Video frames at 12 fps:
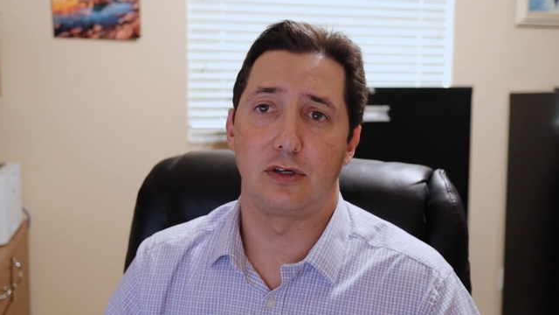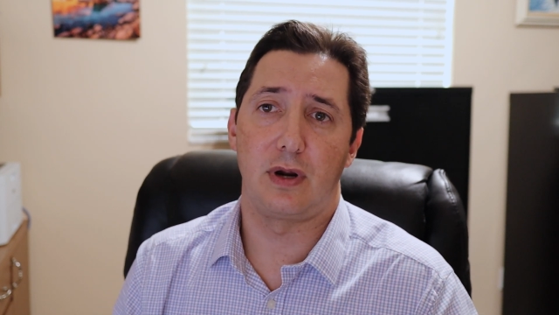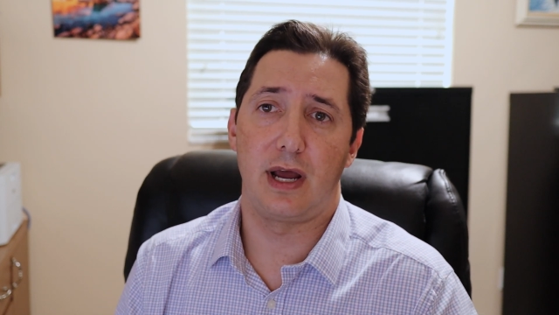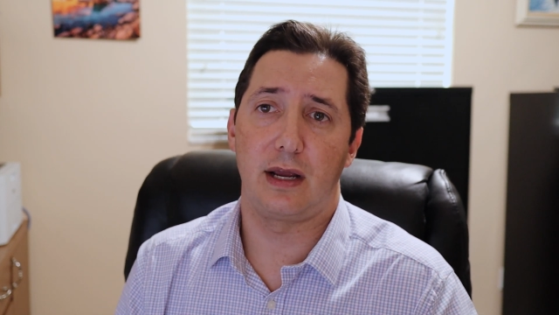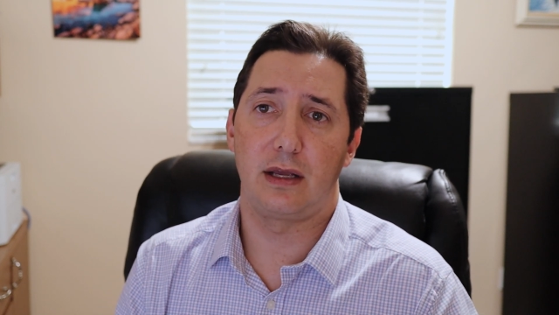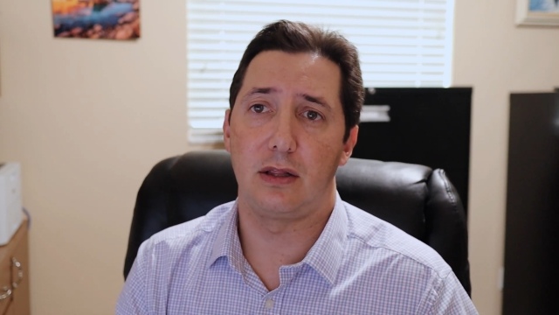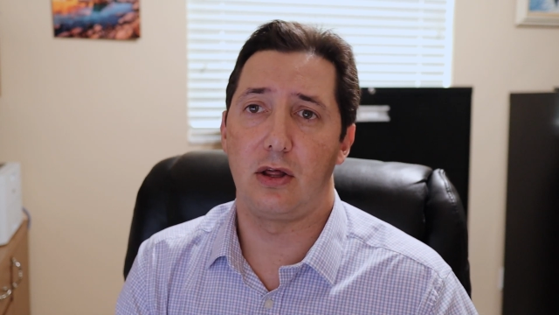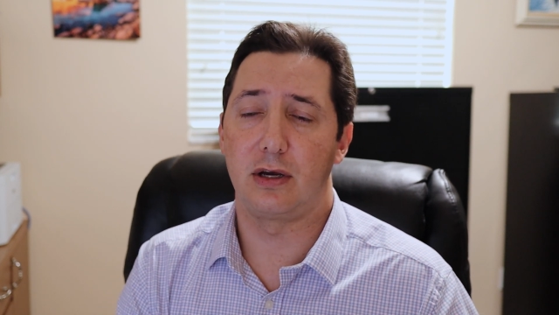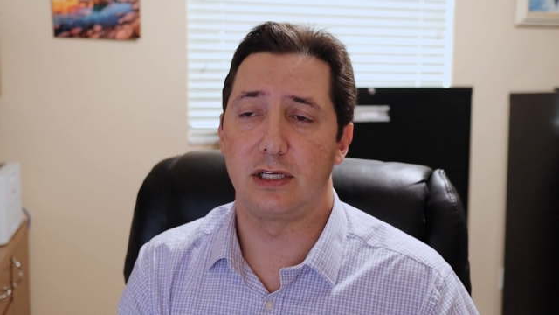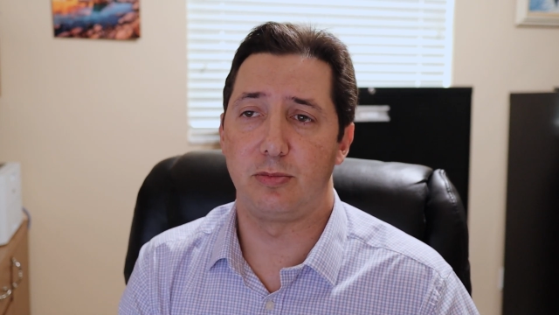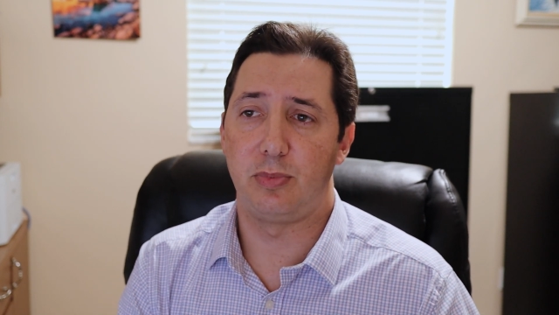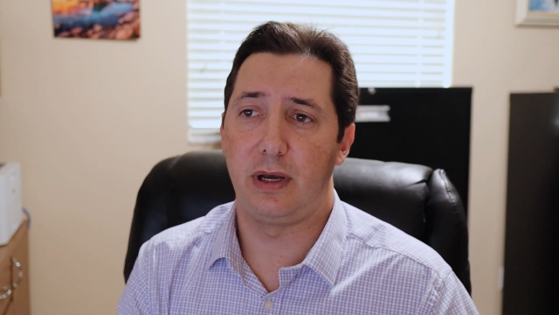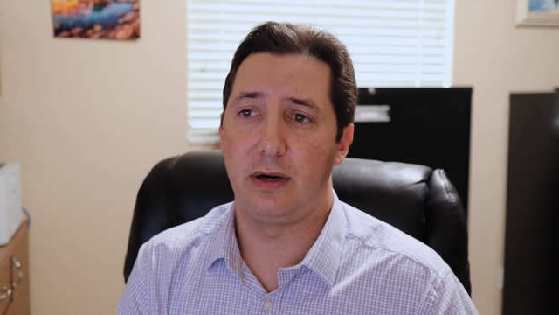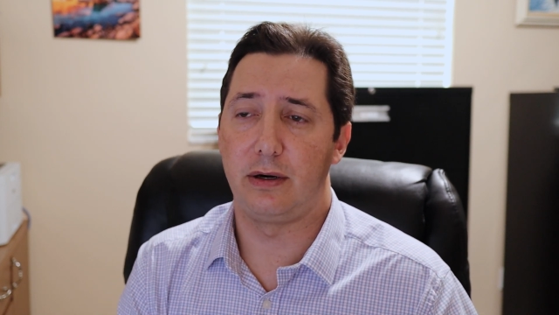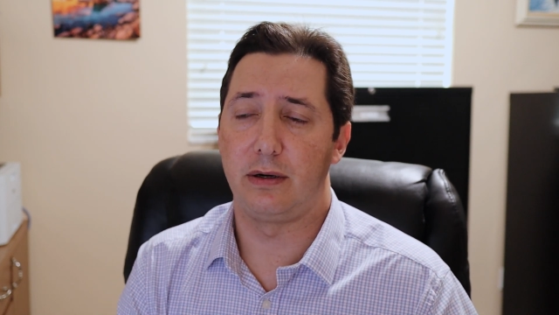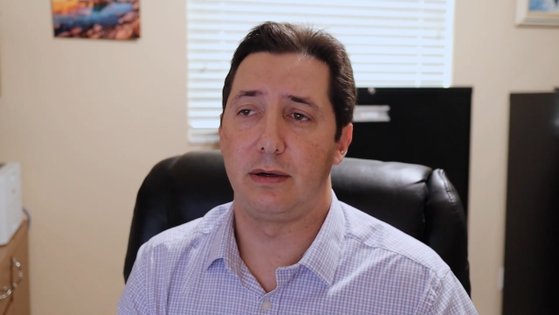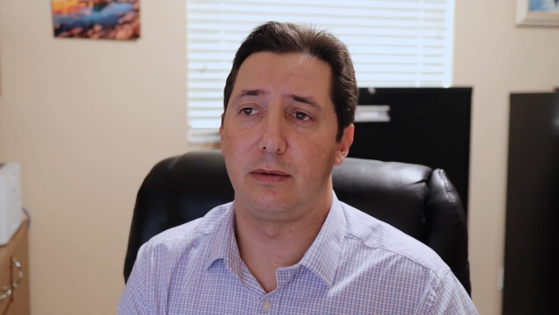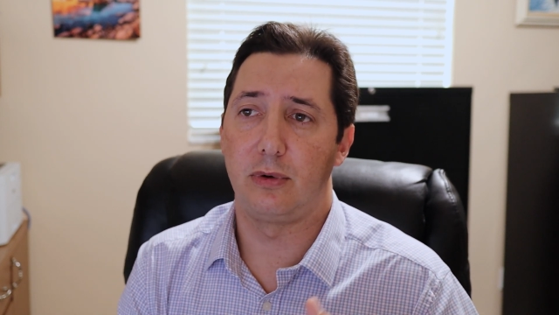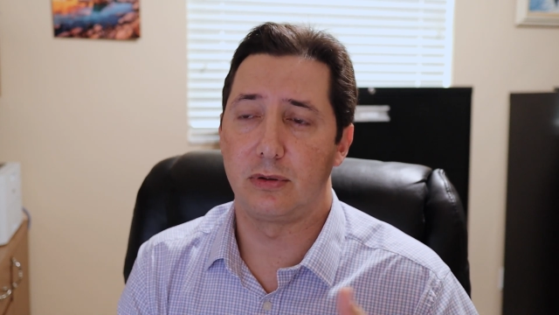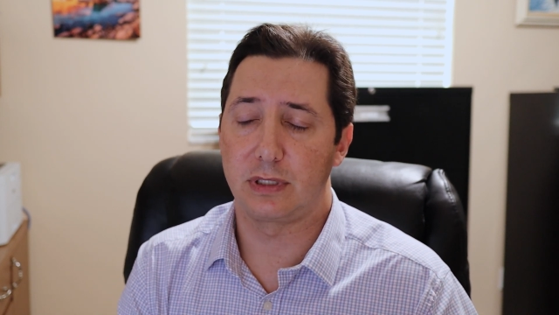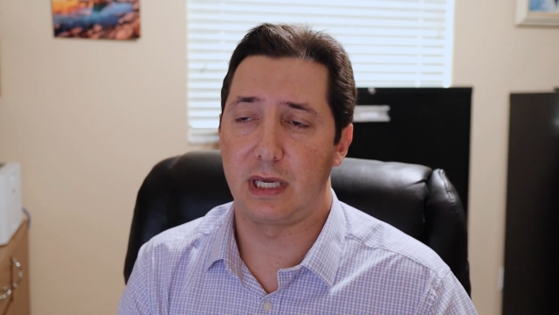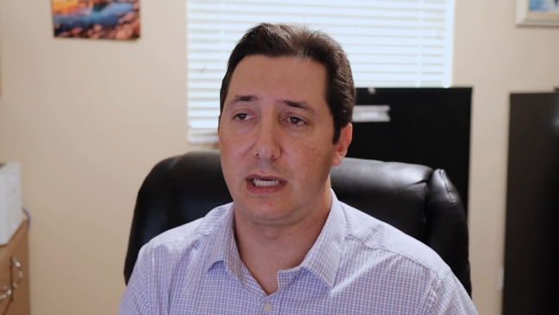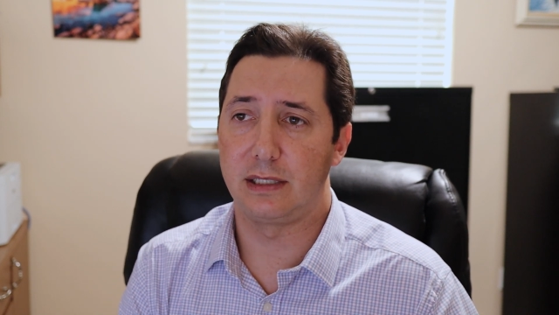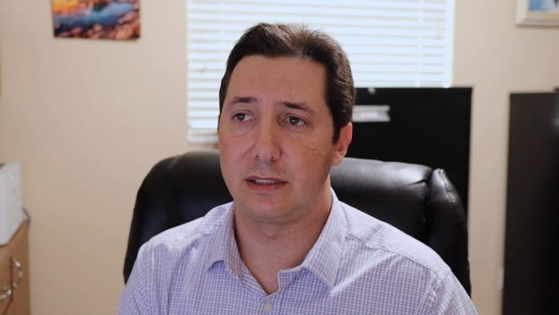Drag-along is better in most
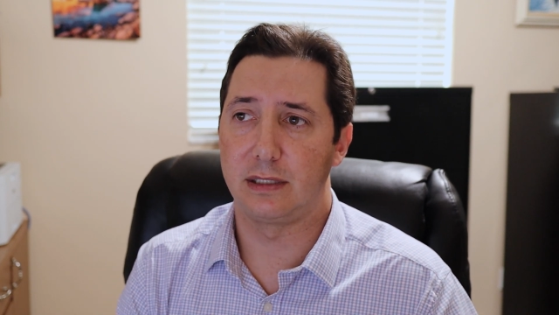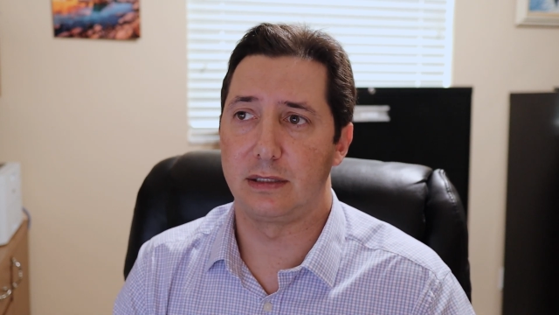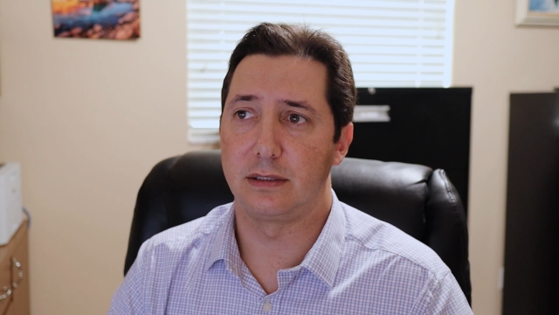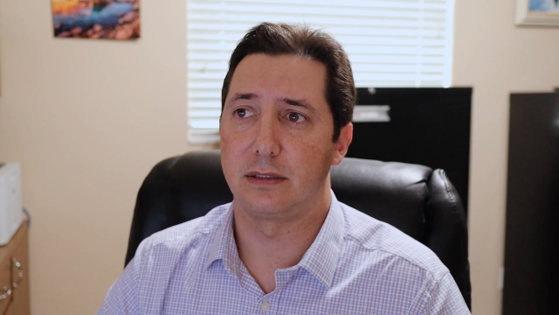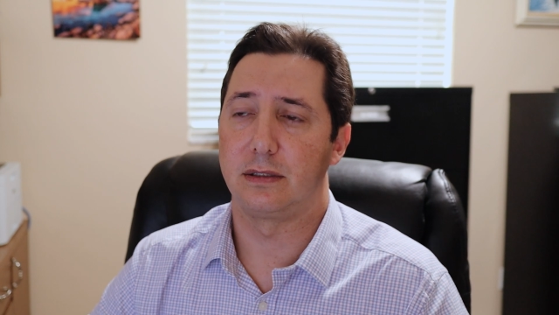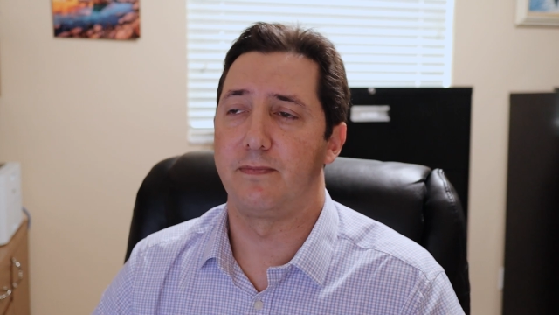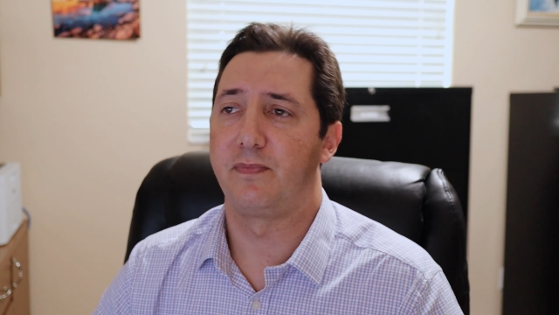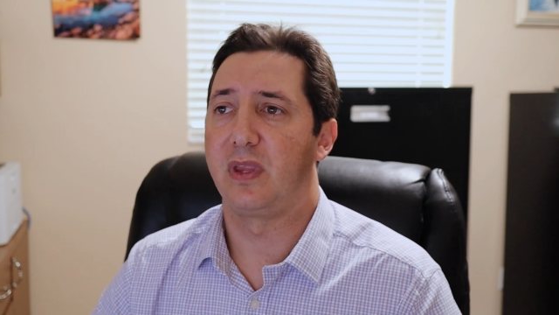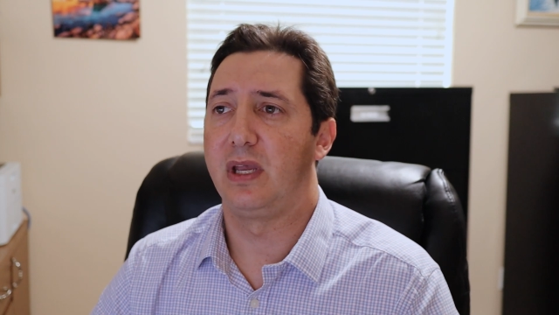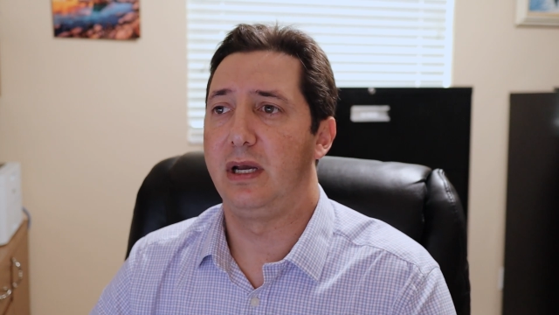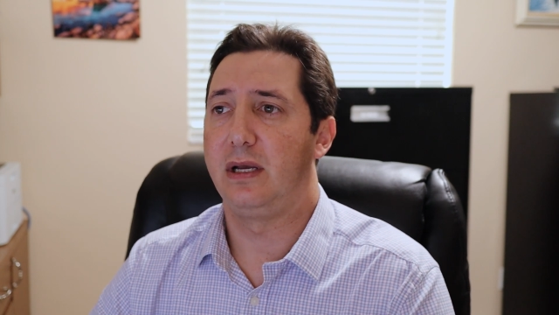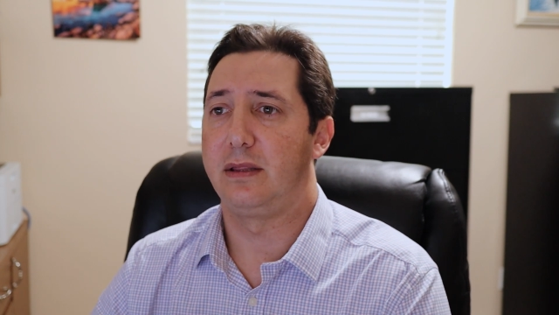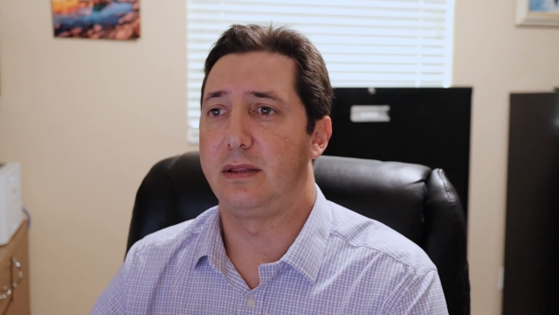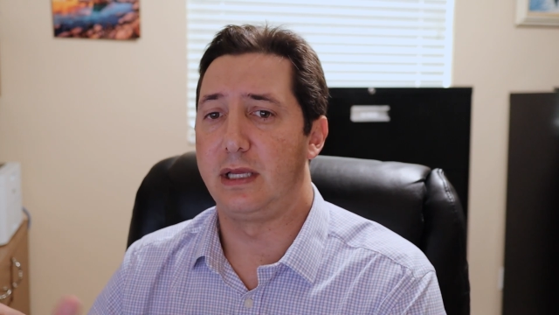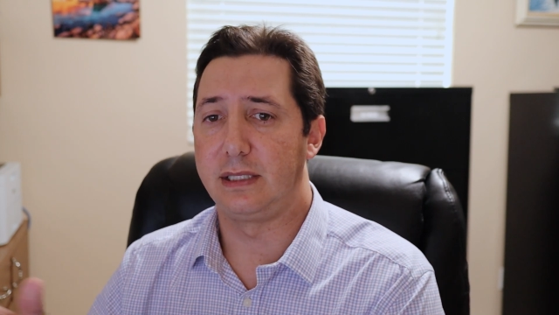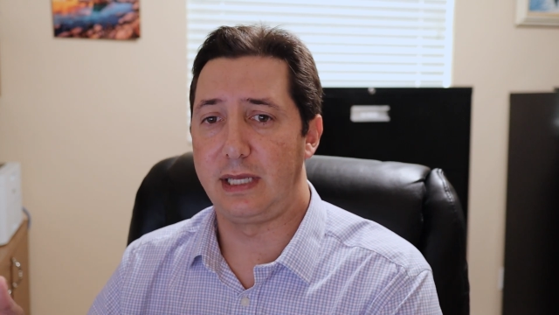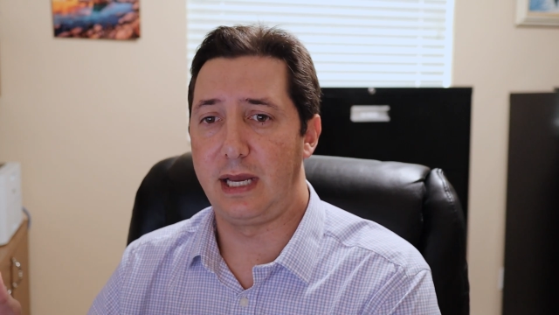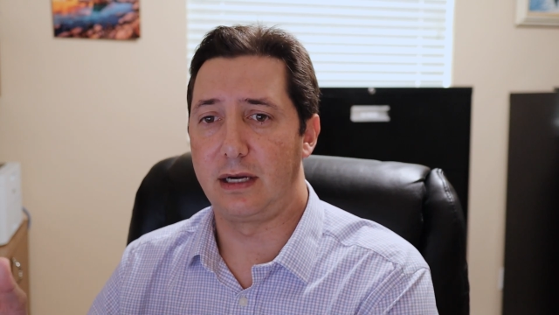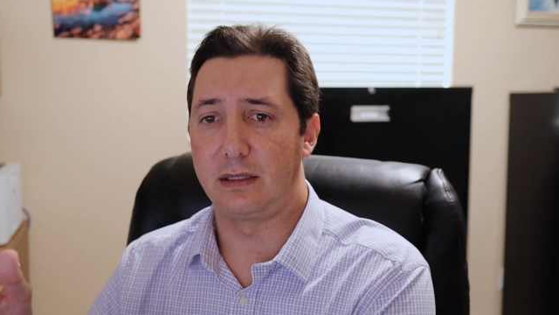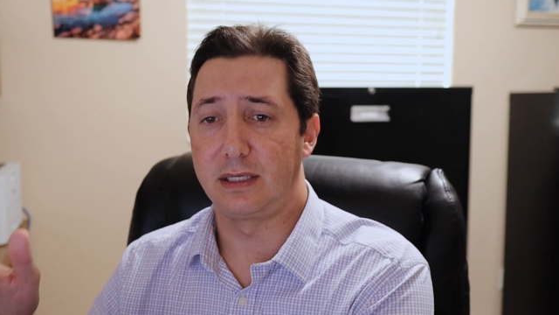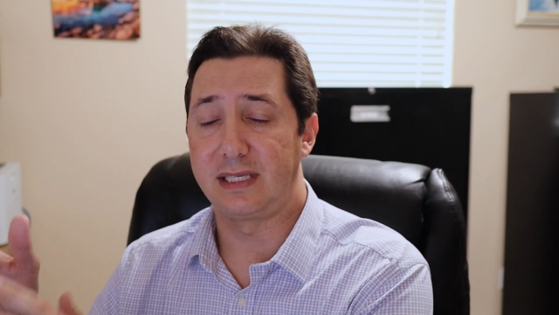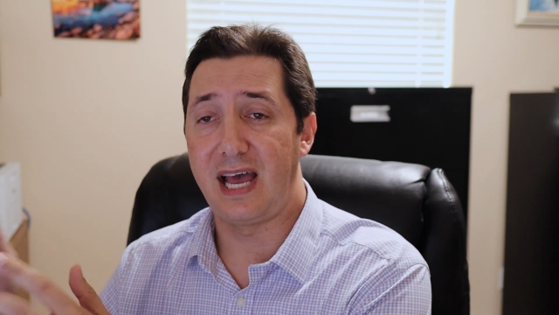cases than tag-along.